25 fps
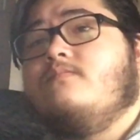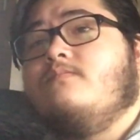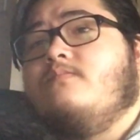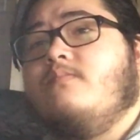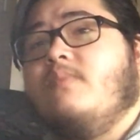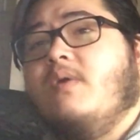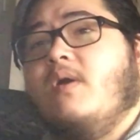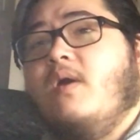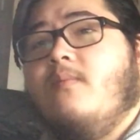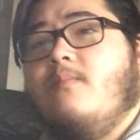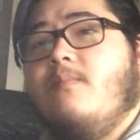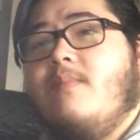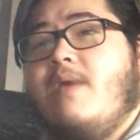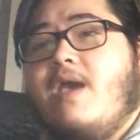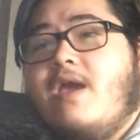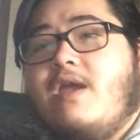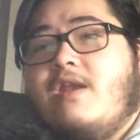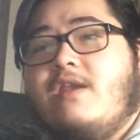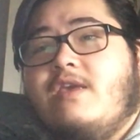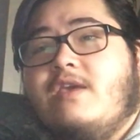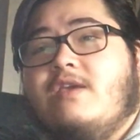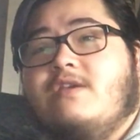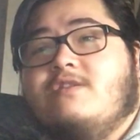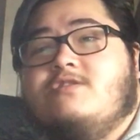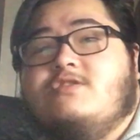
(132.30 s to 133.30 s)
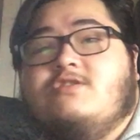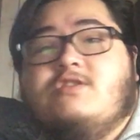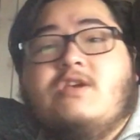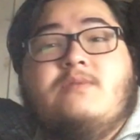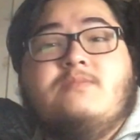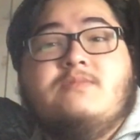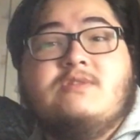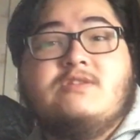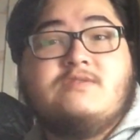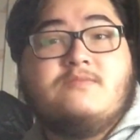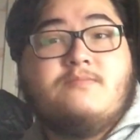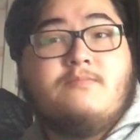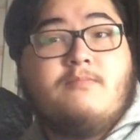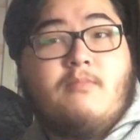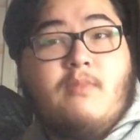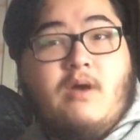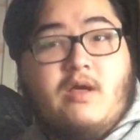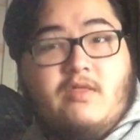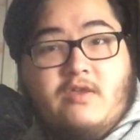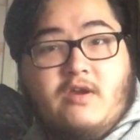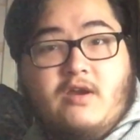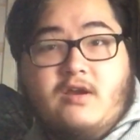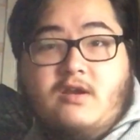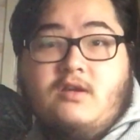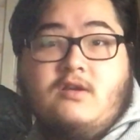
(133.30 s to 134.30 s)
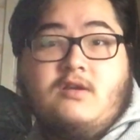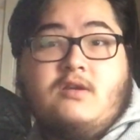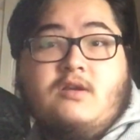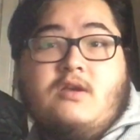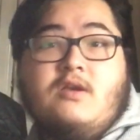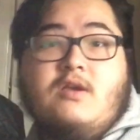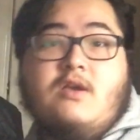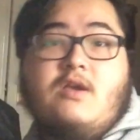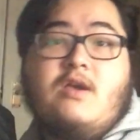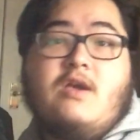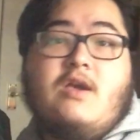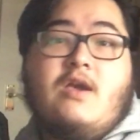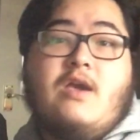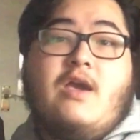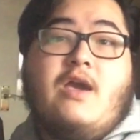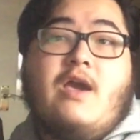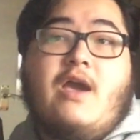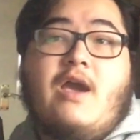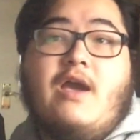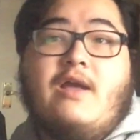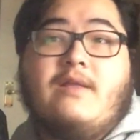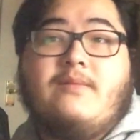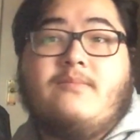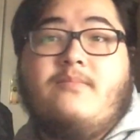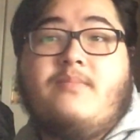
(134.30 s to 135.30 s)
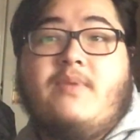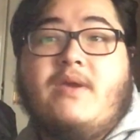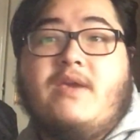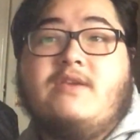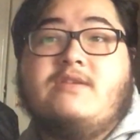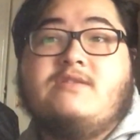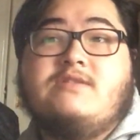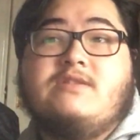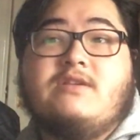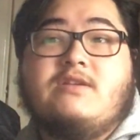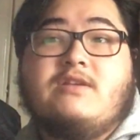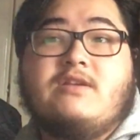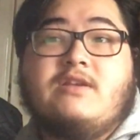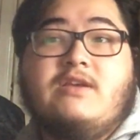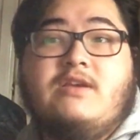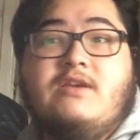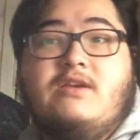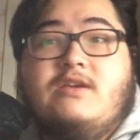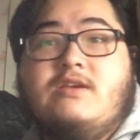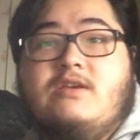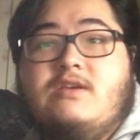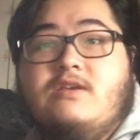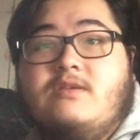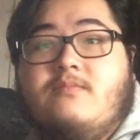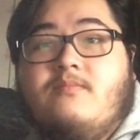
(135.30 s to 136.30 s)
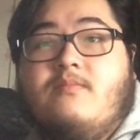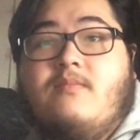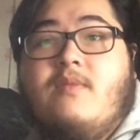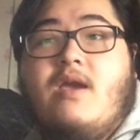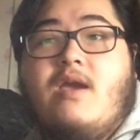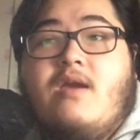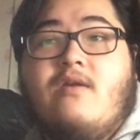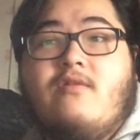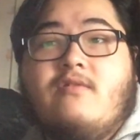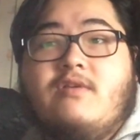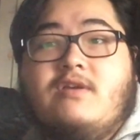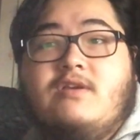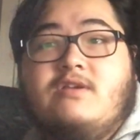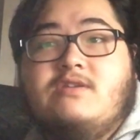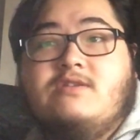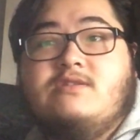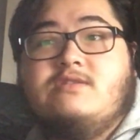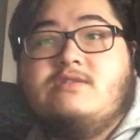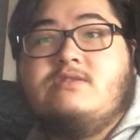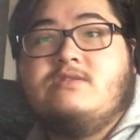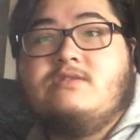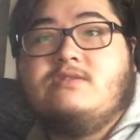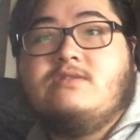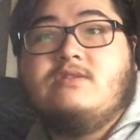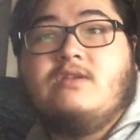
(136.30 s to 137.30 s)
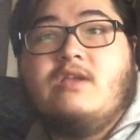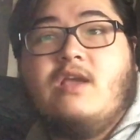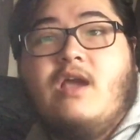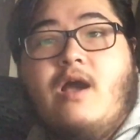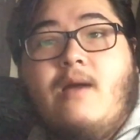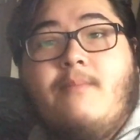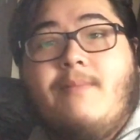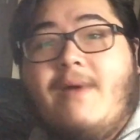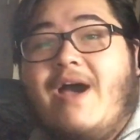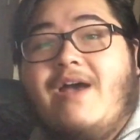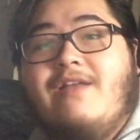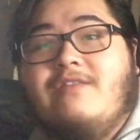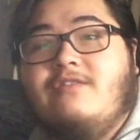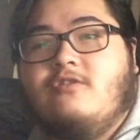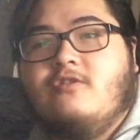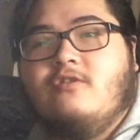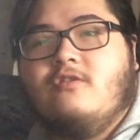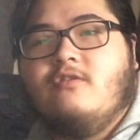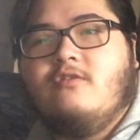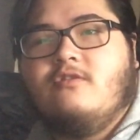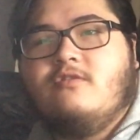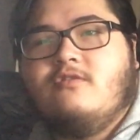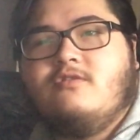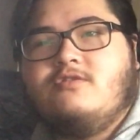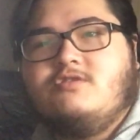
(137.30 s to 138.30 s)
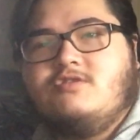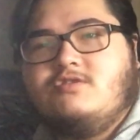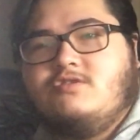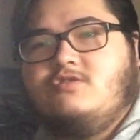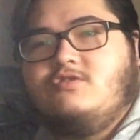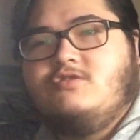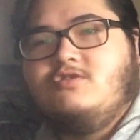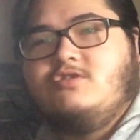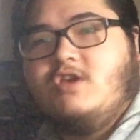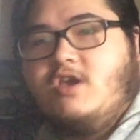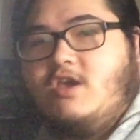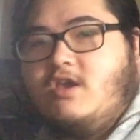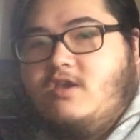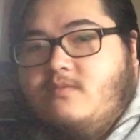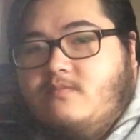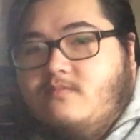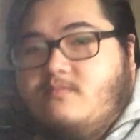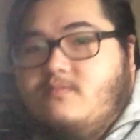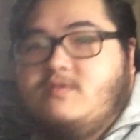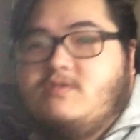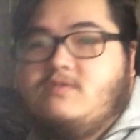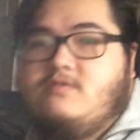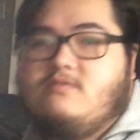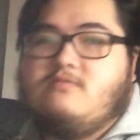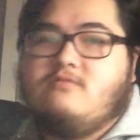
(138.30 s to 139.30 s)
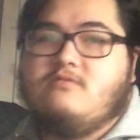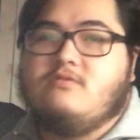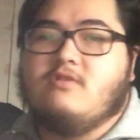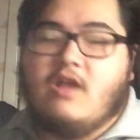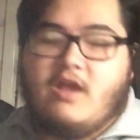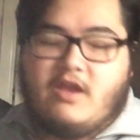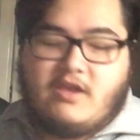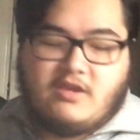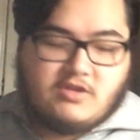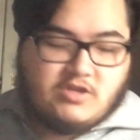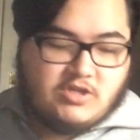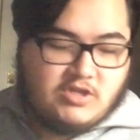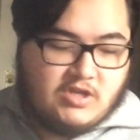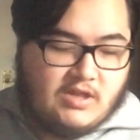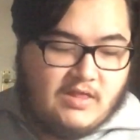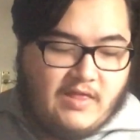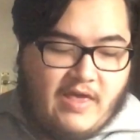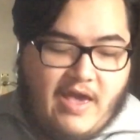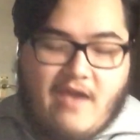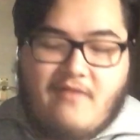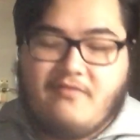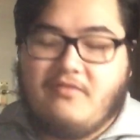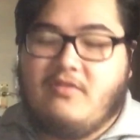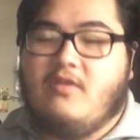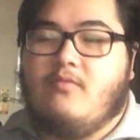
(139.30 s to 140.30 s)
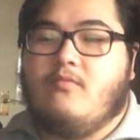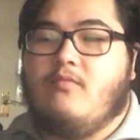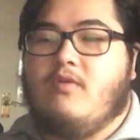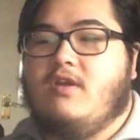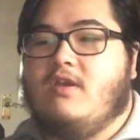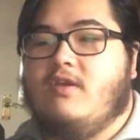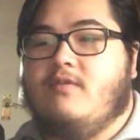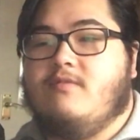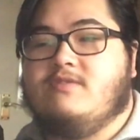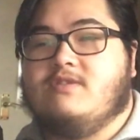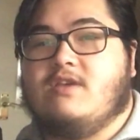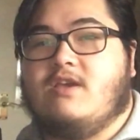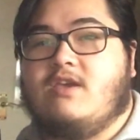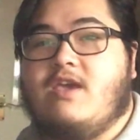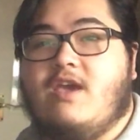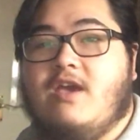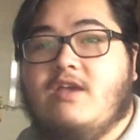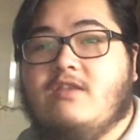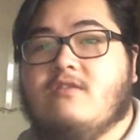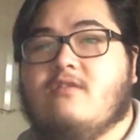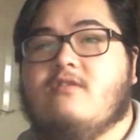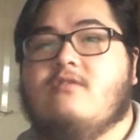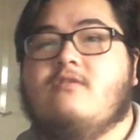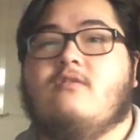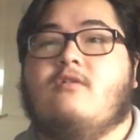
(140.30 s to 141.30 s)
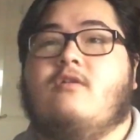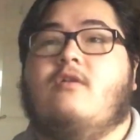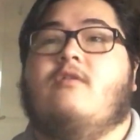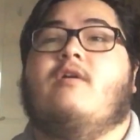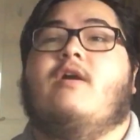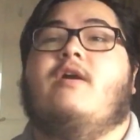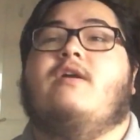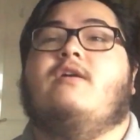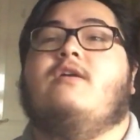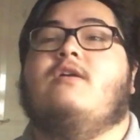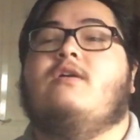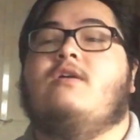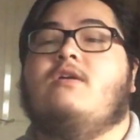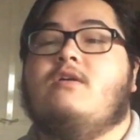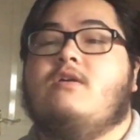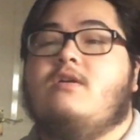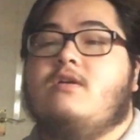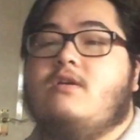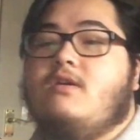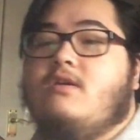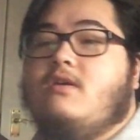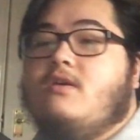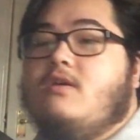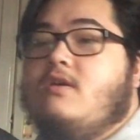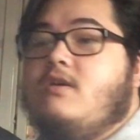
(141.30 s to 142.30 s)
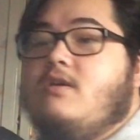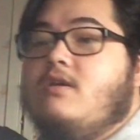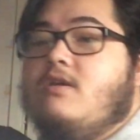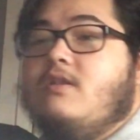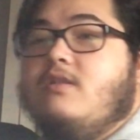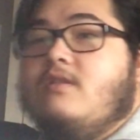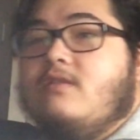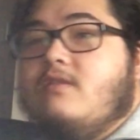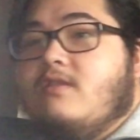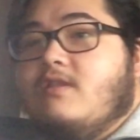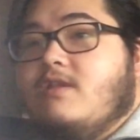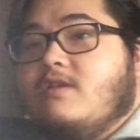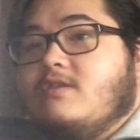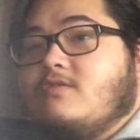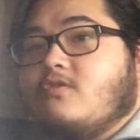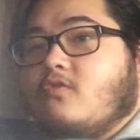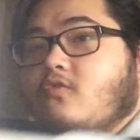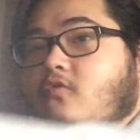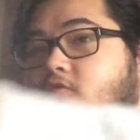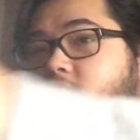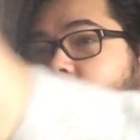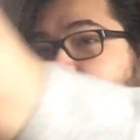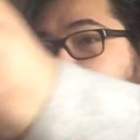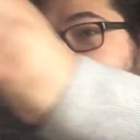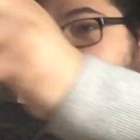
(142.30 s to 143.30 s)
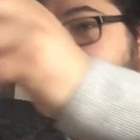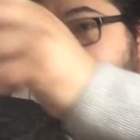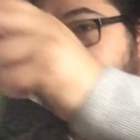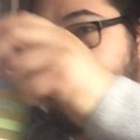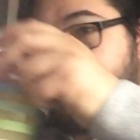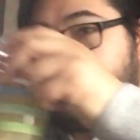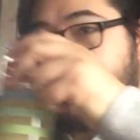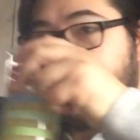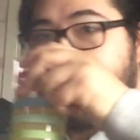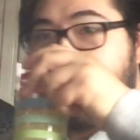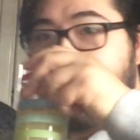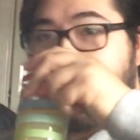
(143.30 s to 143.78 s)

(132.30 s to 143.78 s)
Mary is James's mother, and basically Mary's abandoned James. Like, she left him when he was a kid. Alright? Let's go for a take.